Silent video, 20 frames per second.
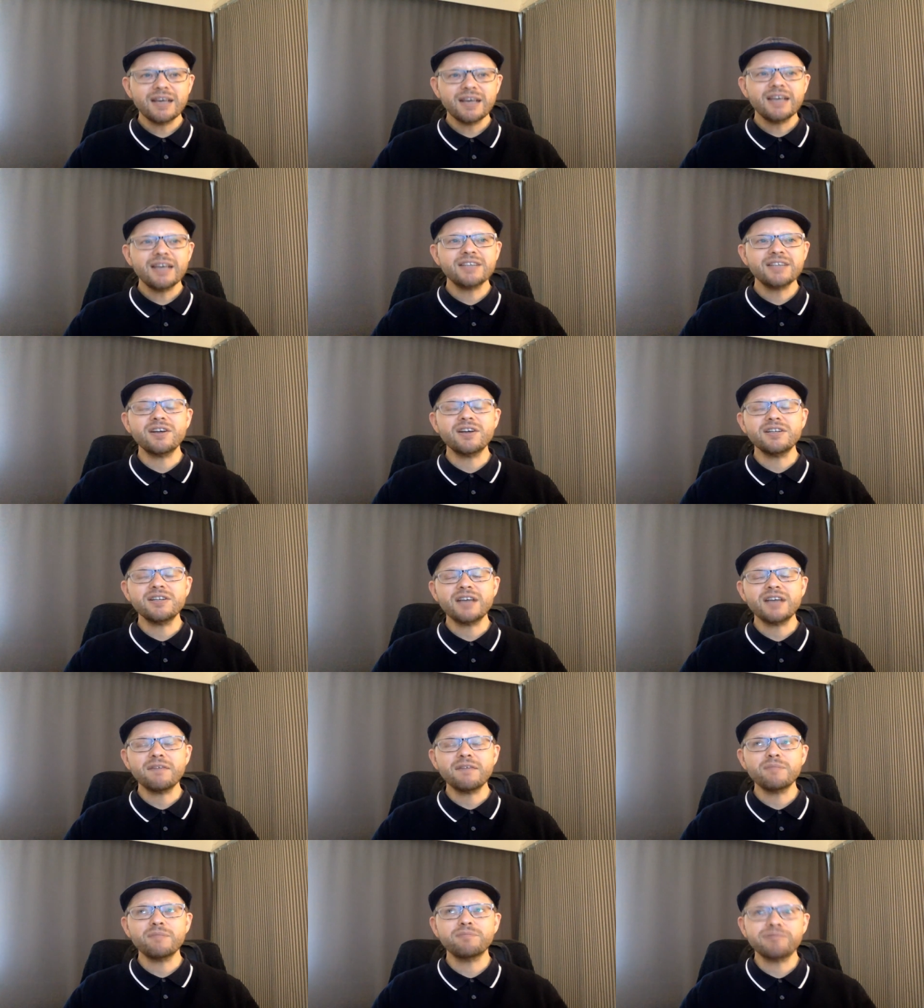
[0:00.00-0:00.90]
is starting to
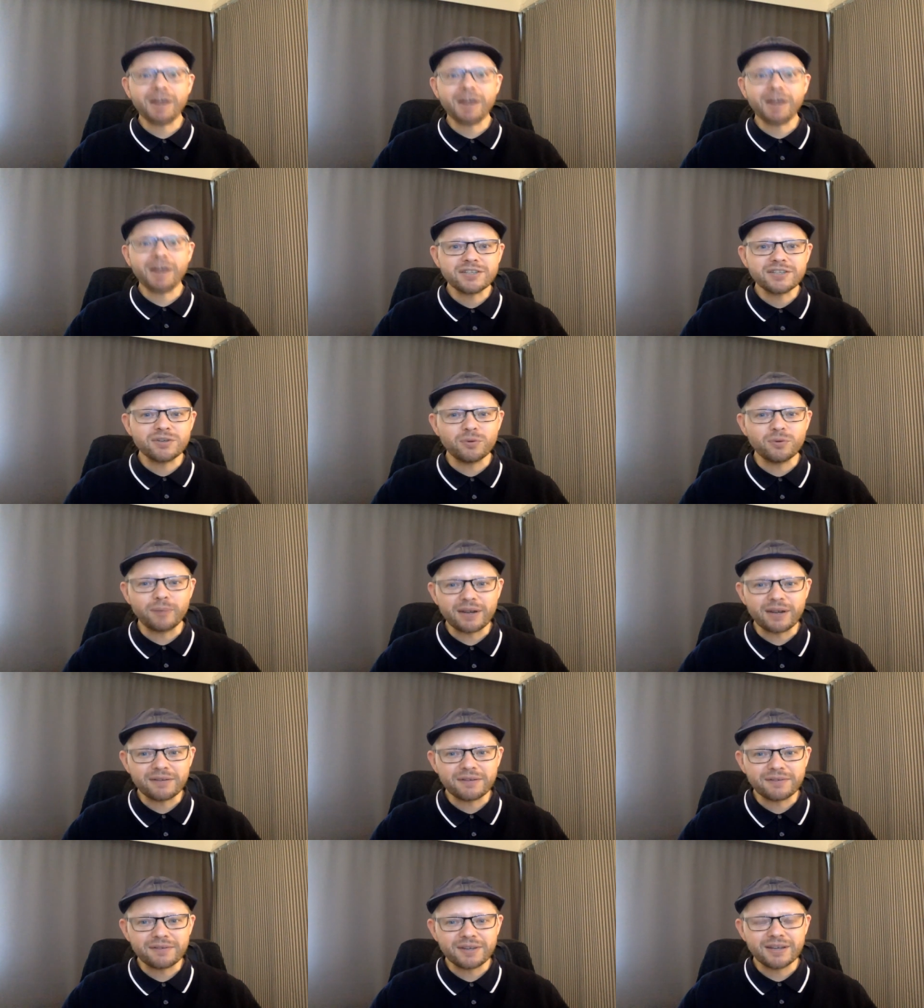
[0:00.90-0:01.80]
have a practical
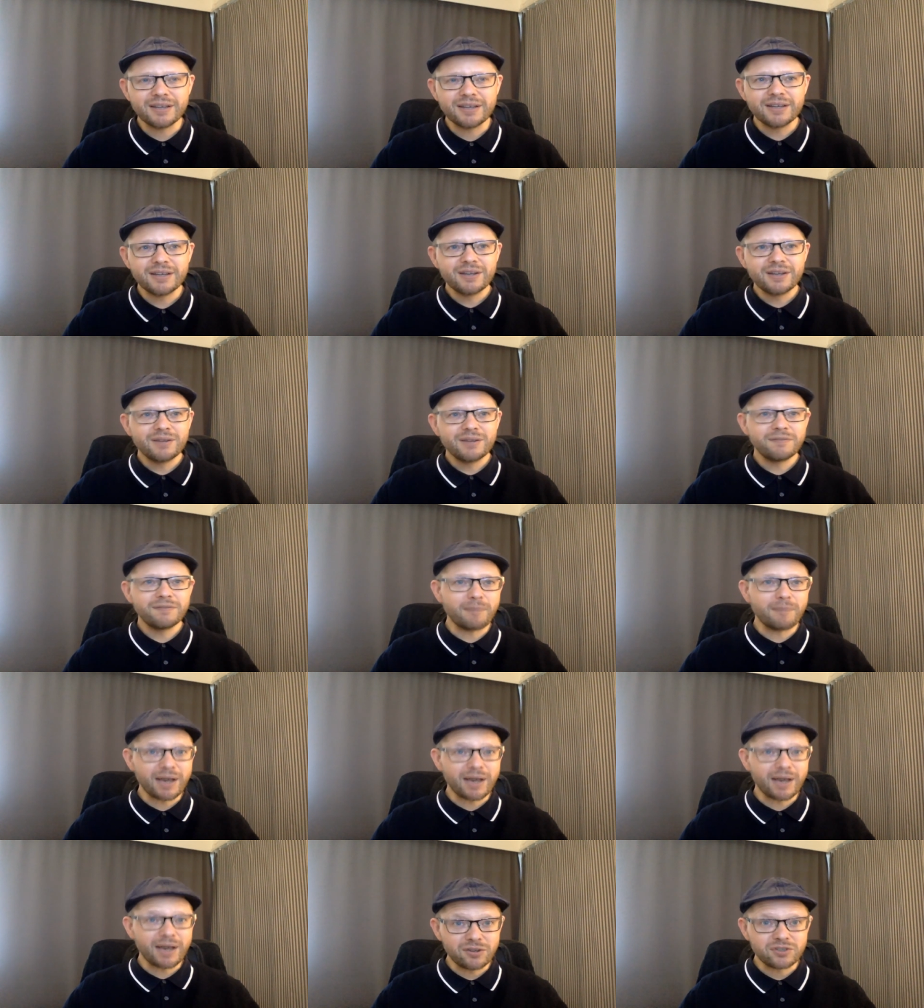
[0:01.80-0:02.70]
benefit for
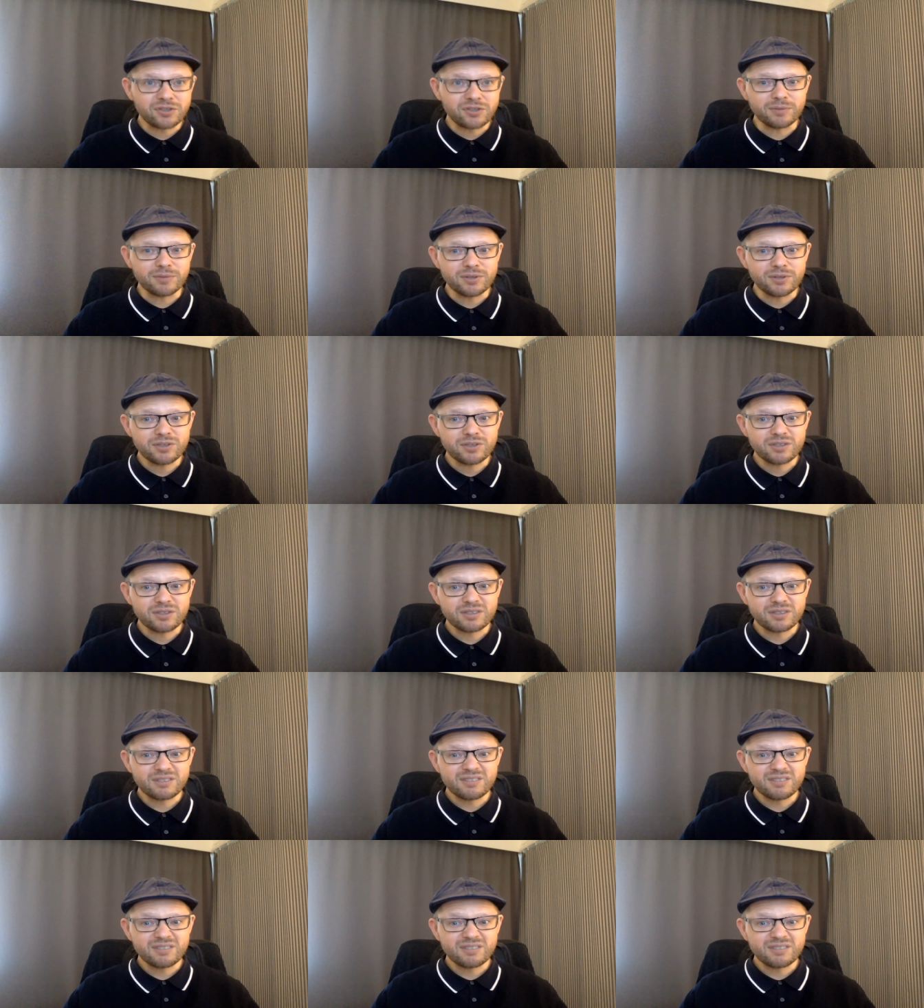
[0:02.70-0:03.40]
my customers